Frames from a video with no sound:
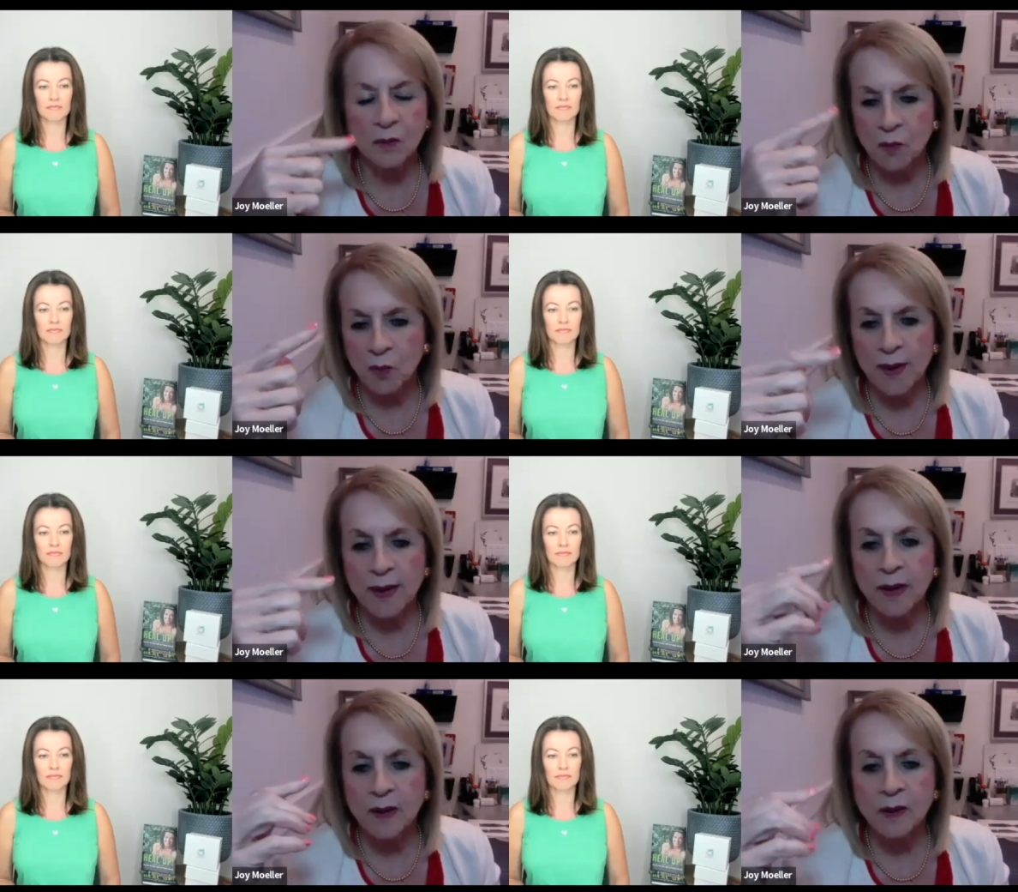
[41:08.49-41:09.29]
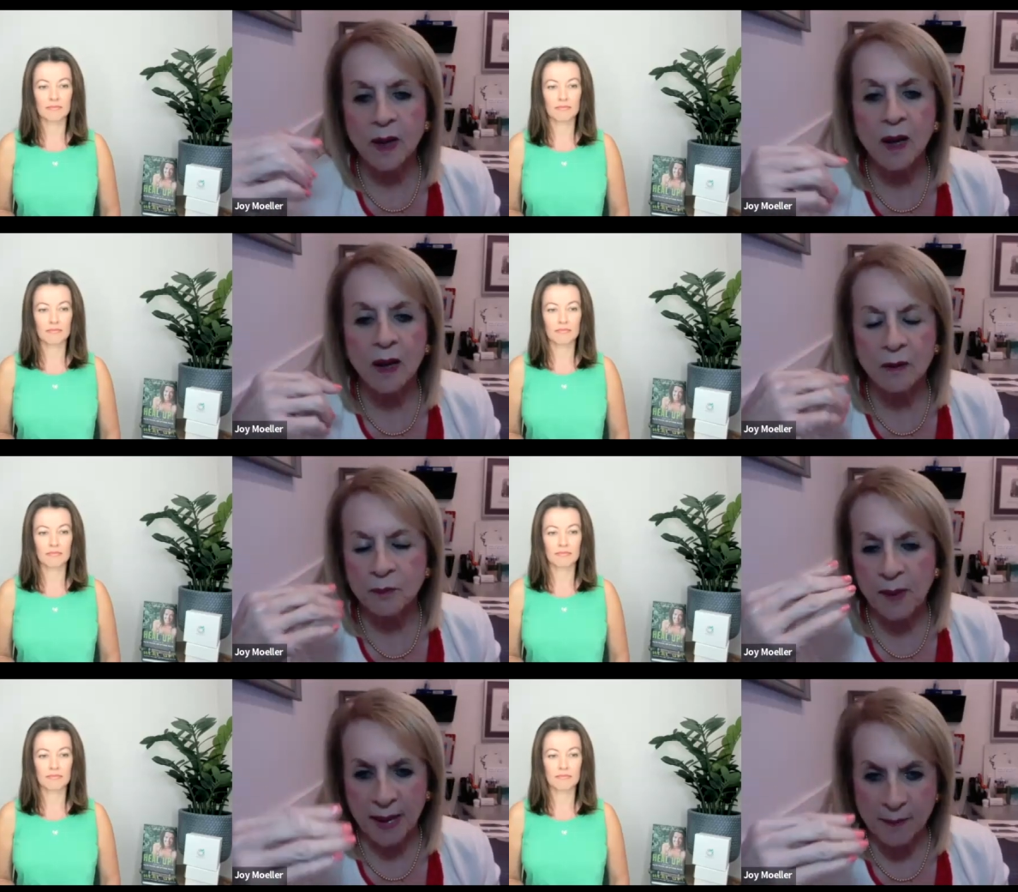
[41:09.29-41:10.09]
Speaker 1: when a
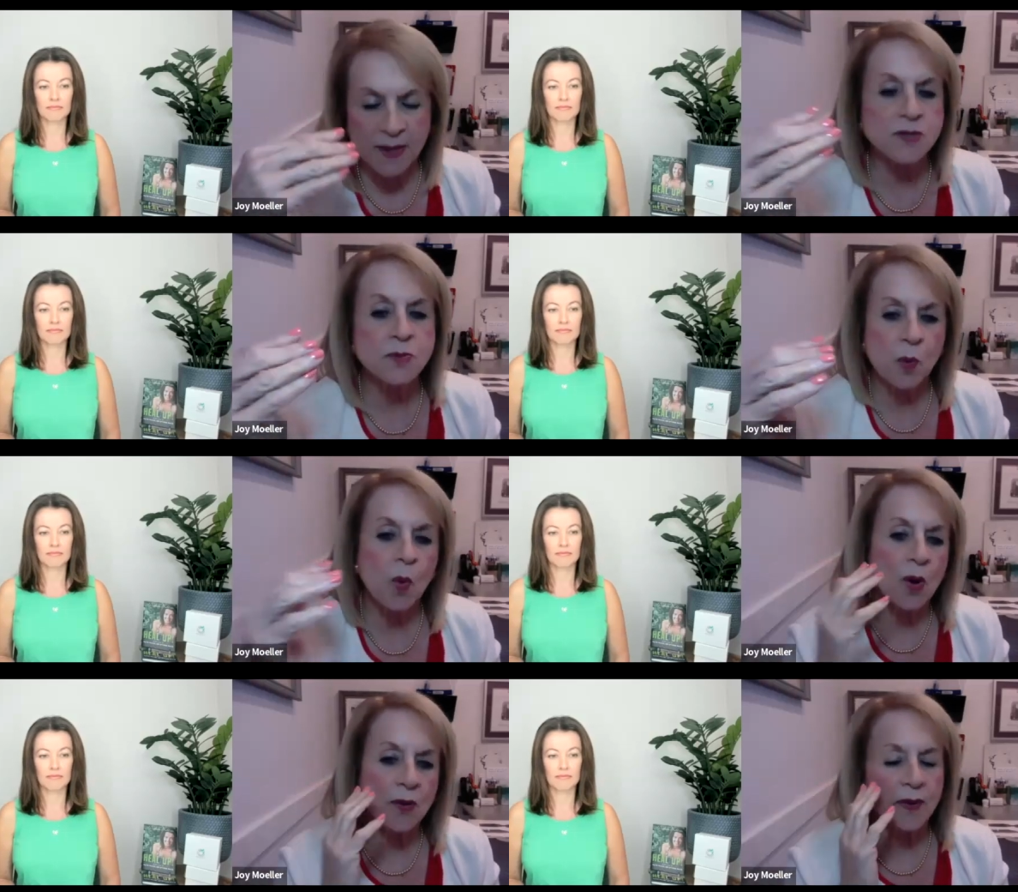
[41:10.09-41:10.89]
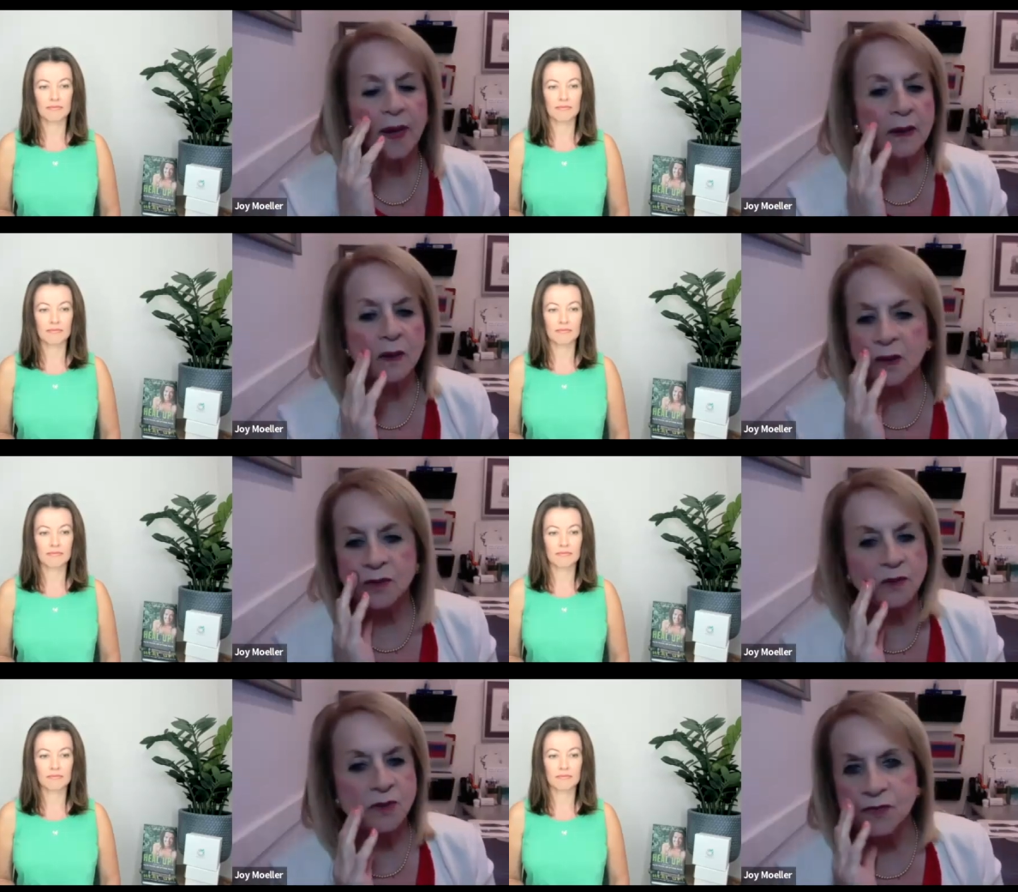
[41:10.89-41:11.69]
baby is born, they look
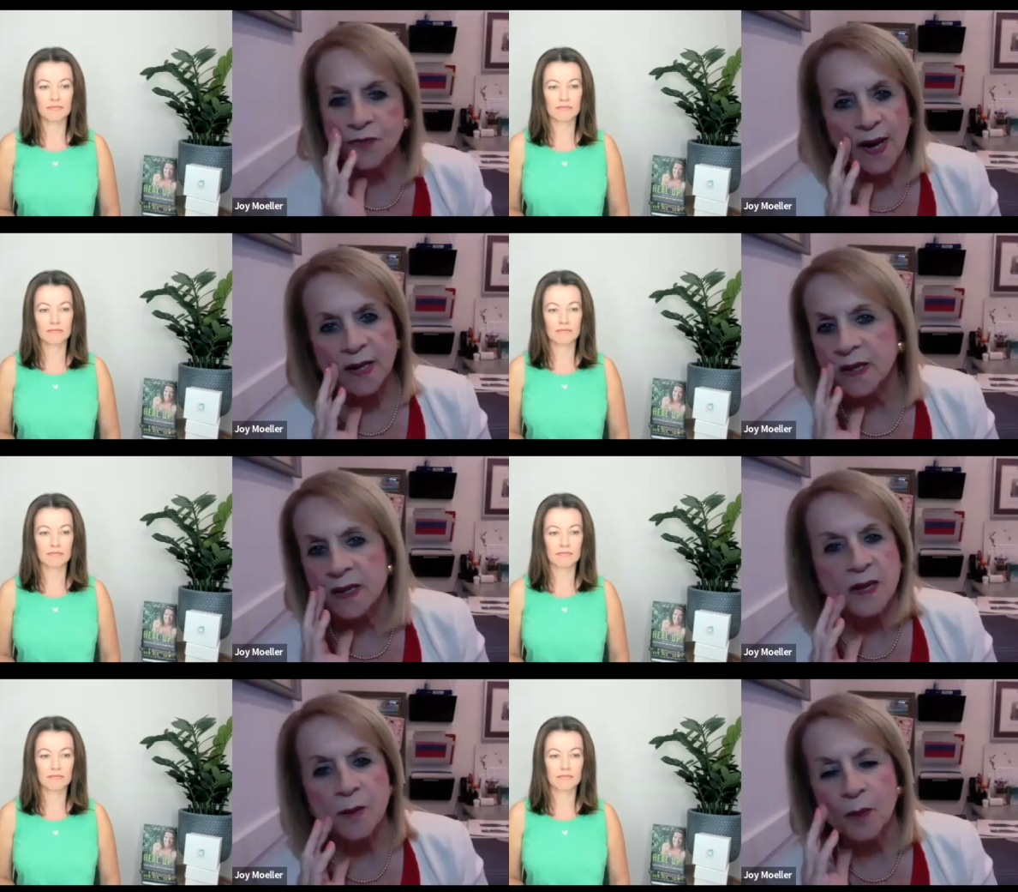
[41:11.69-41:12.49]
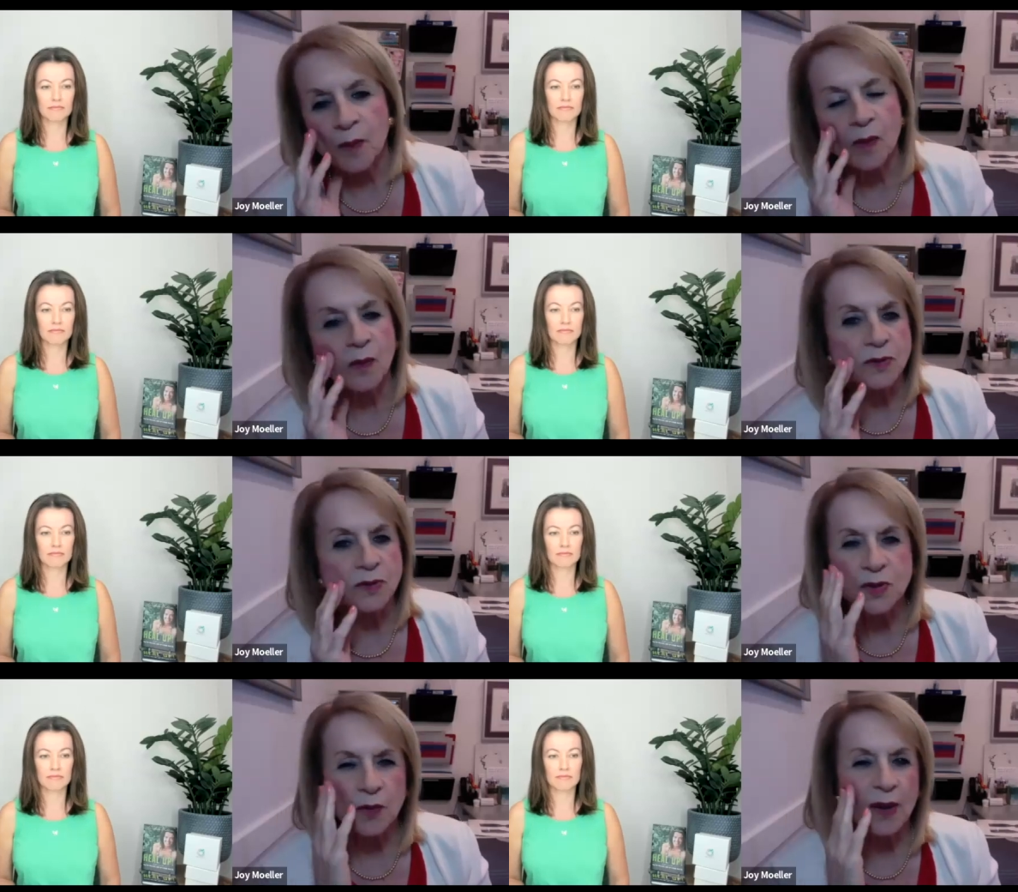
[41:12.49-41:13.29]
to find the nipple, and
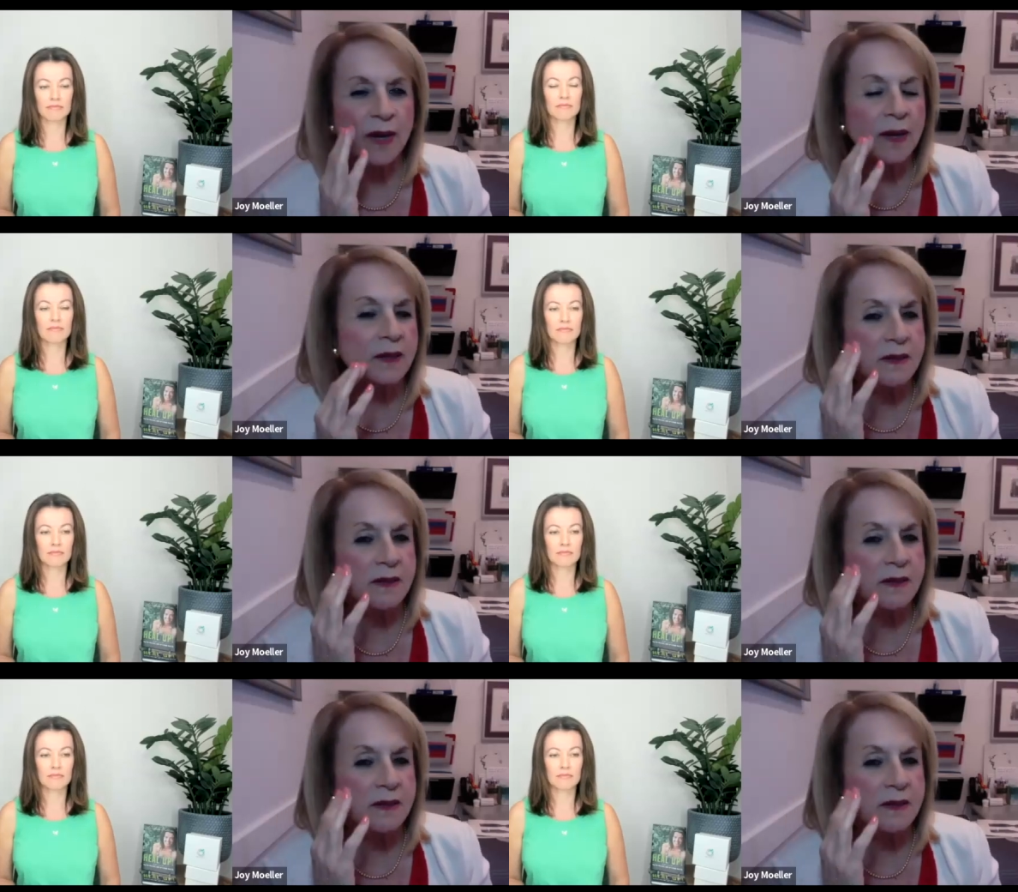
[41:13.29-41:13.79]
so any